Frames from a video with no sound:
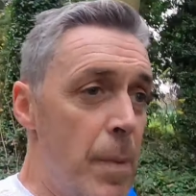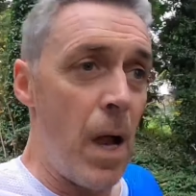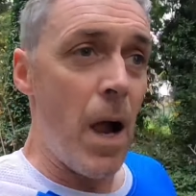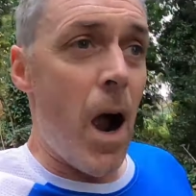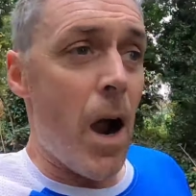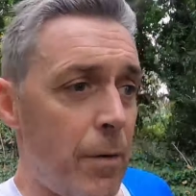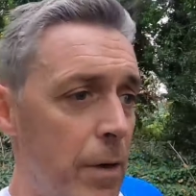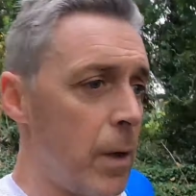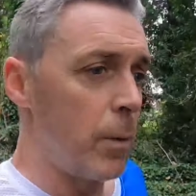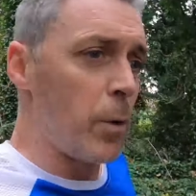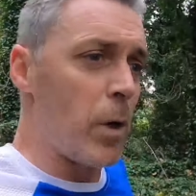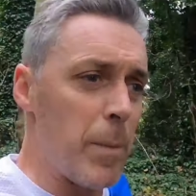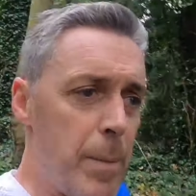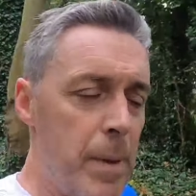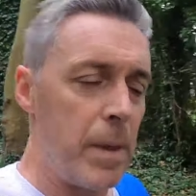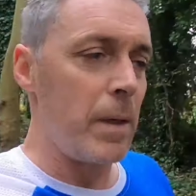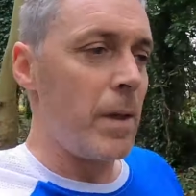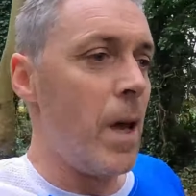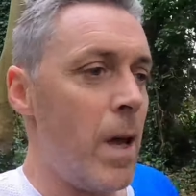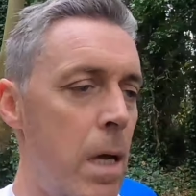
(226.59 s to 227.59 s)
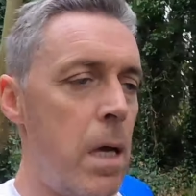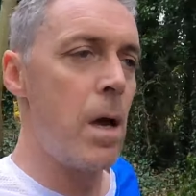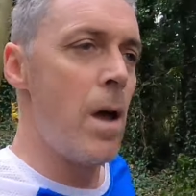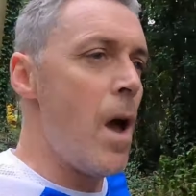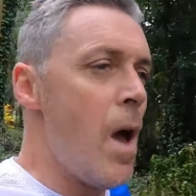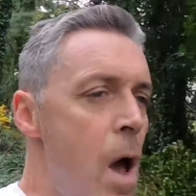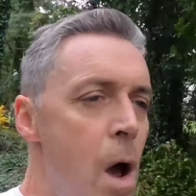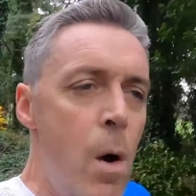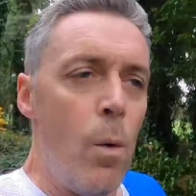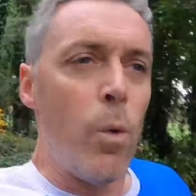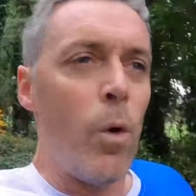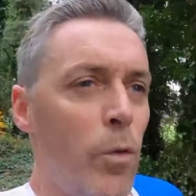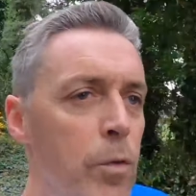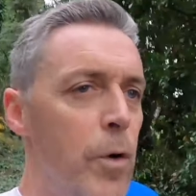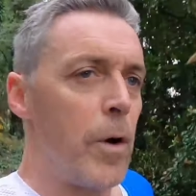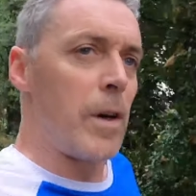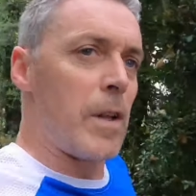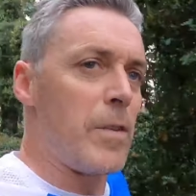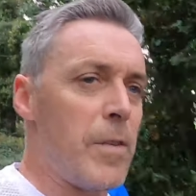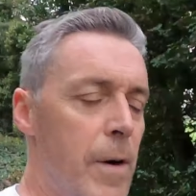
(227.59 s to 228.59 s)
my heart rate would have been
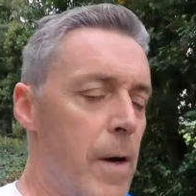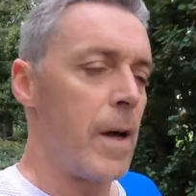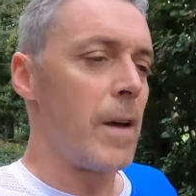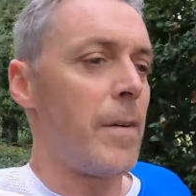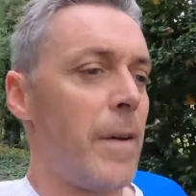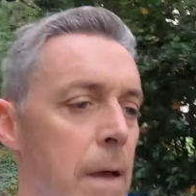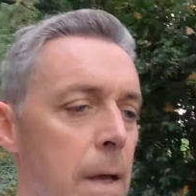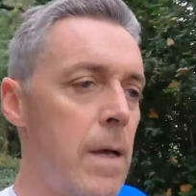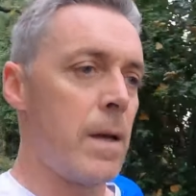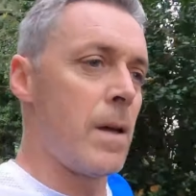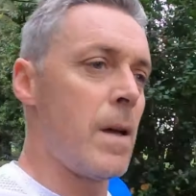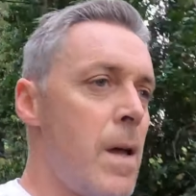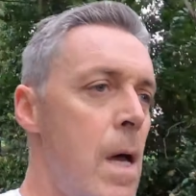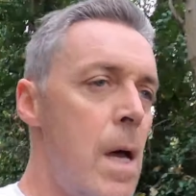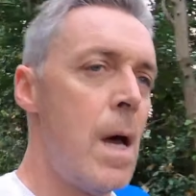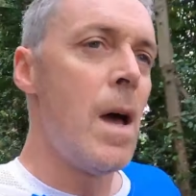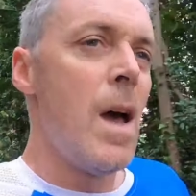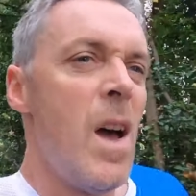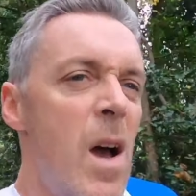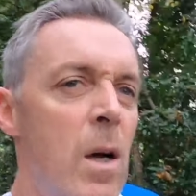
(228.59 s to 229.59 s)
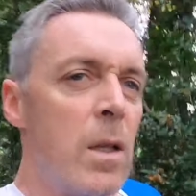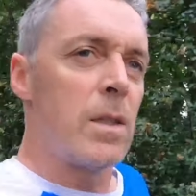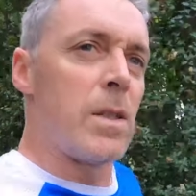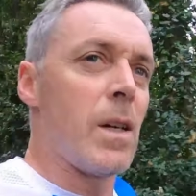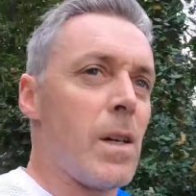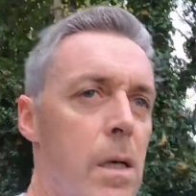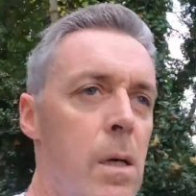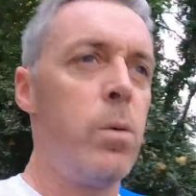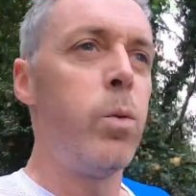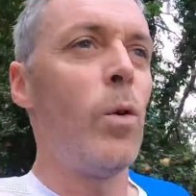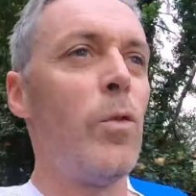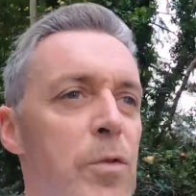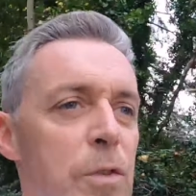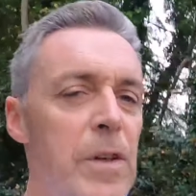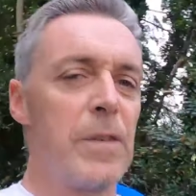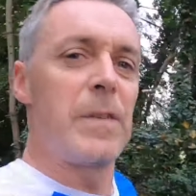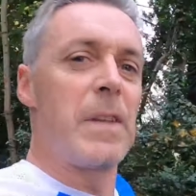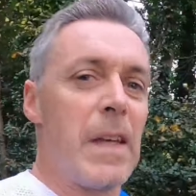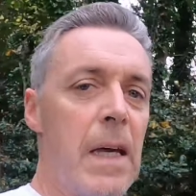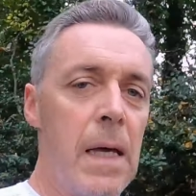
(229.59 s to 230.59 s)
145 to
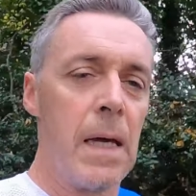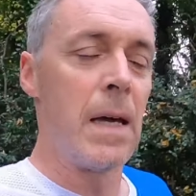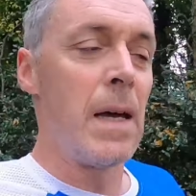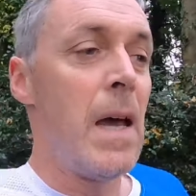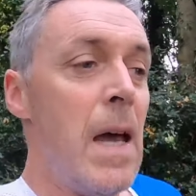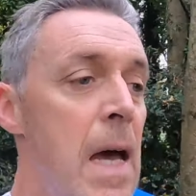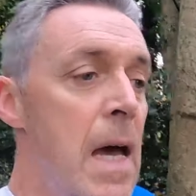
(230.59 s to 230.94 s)
150.